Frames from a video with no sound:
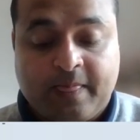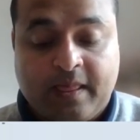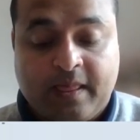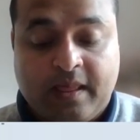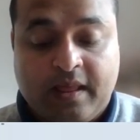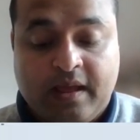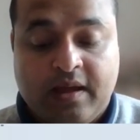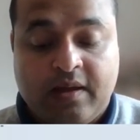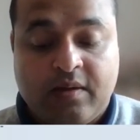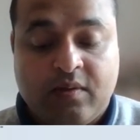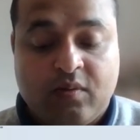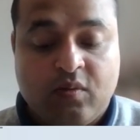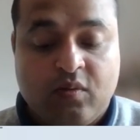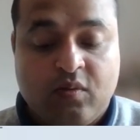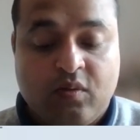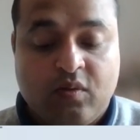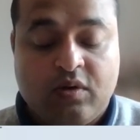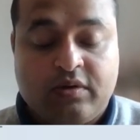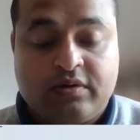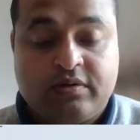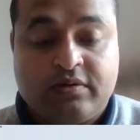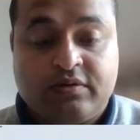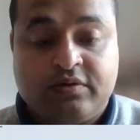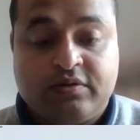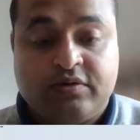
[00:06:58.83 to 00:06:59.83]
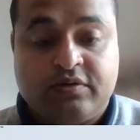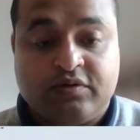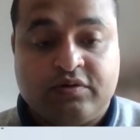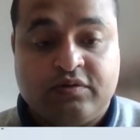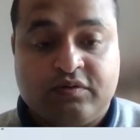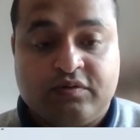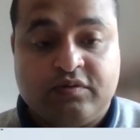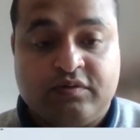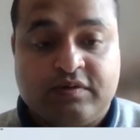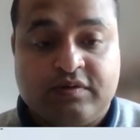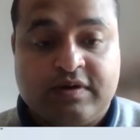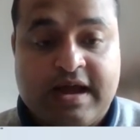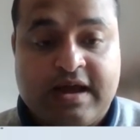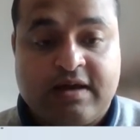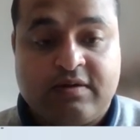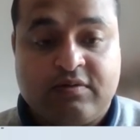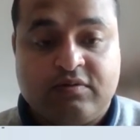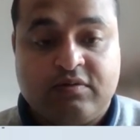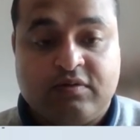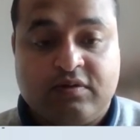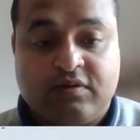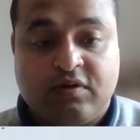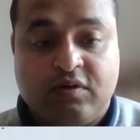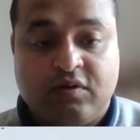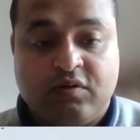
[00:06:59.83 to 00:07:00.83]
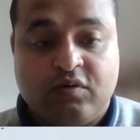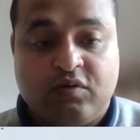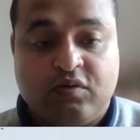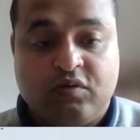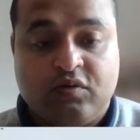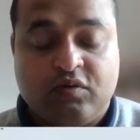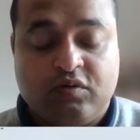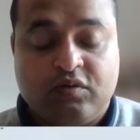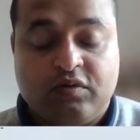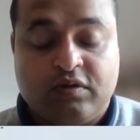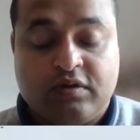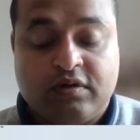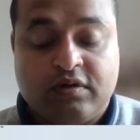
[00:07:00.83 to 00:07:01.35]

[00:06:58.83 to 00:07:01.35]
I want to download